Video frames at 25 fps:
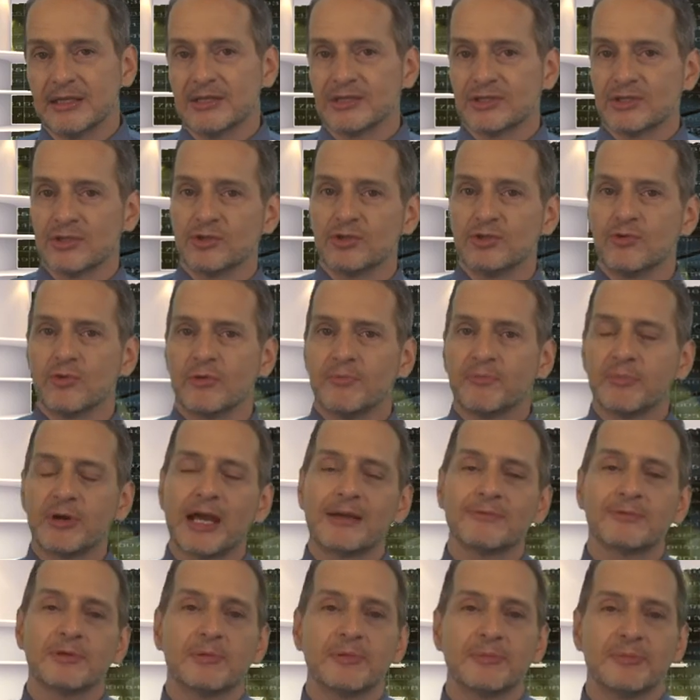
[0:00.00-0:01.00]
So you would
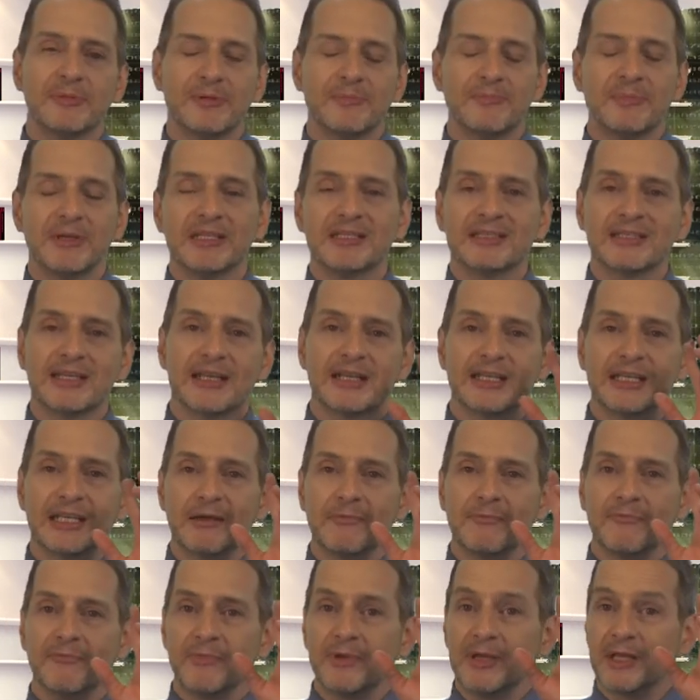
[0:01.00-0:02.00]
probably be sending
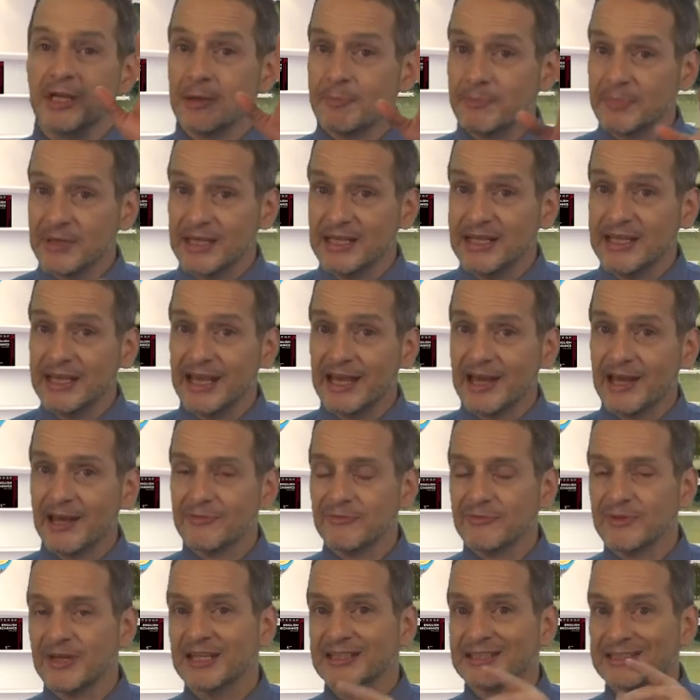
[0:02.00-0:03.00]
it in a PDF
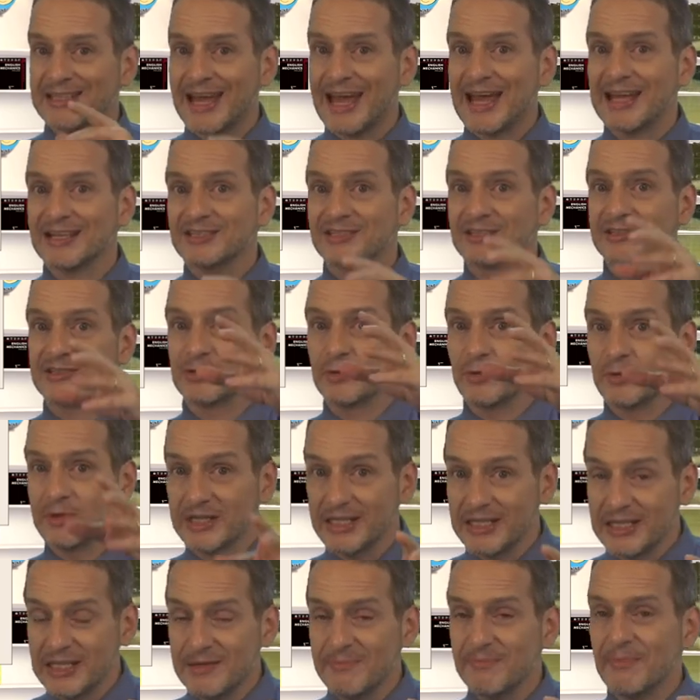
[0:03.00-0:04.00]
attached to an
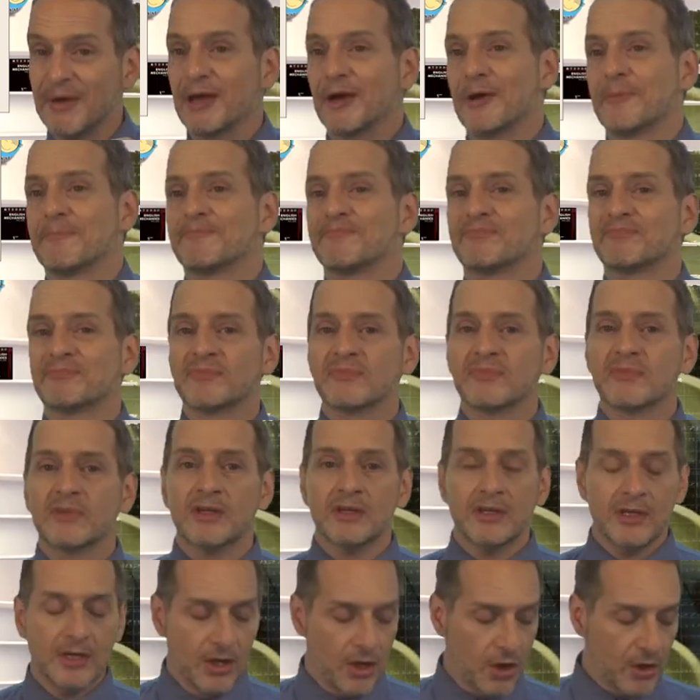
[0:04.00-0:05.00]
email.
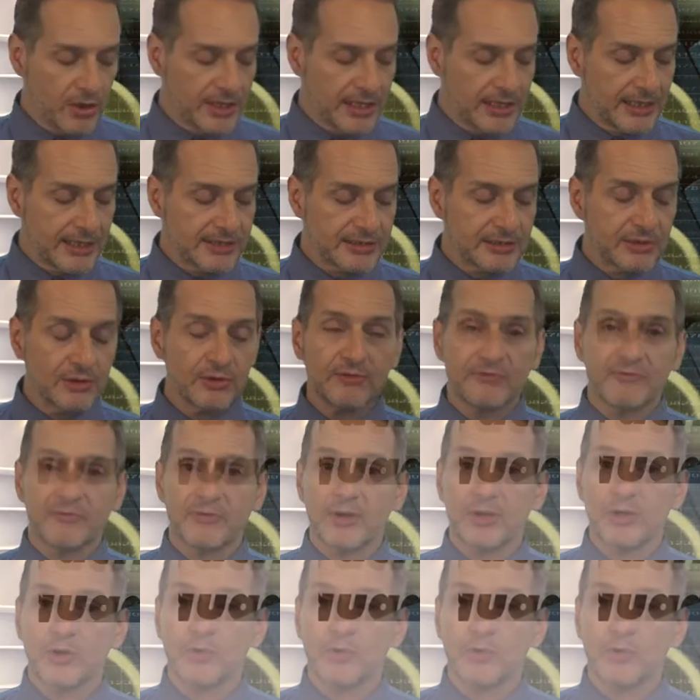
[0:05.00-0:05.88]
Okay, let's look very